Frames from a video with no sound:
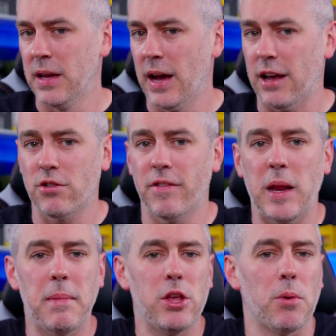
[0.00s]
As with any
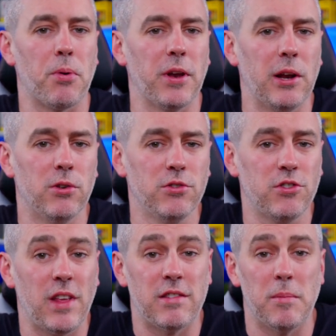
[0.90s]
major product
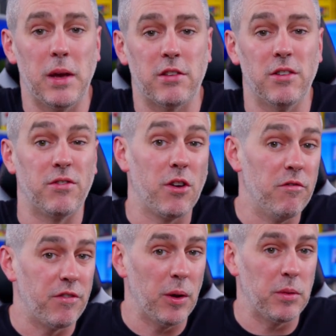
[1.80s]
launch, there's a mix of
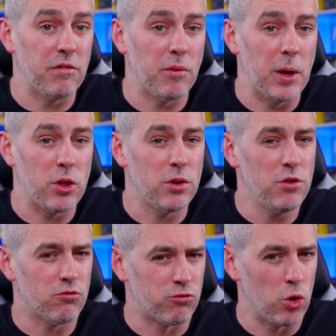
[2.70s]
confirmed information,
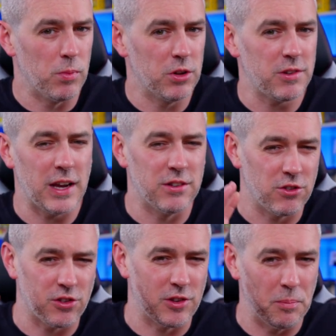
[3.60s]
rumors, and
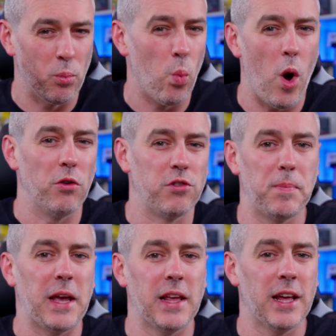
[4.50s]
just some wild
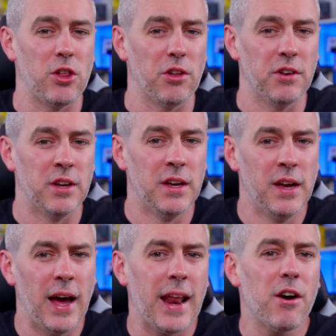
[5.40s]
speculation.
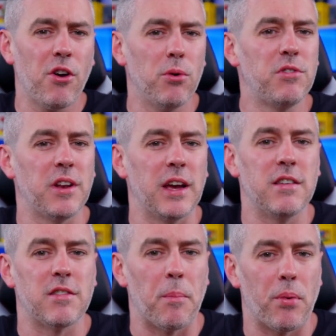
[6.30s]
And our goal today
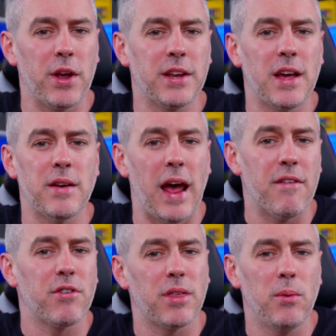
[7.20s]
is to break down
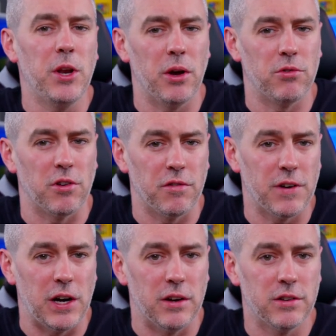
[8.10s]
everything we know so
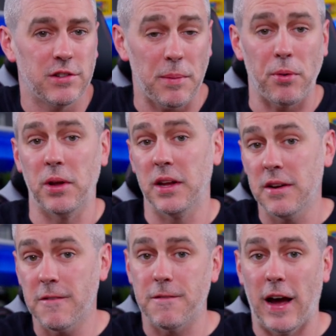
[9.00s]
far, separating
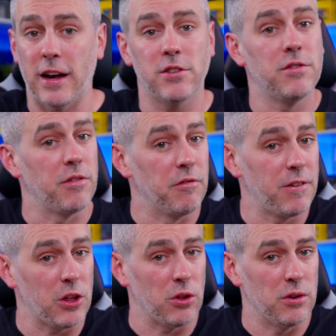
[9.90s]
fact from
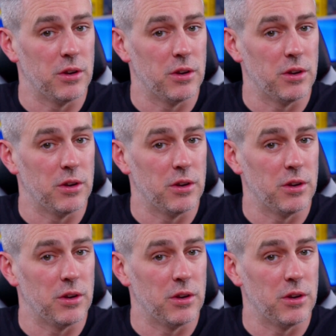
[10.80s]
fiction.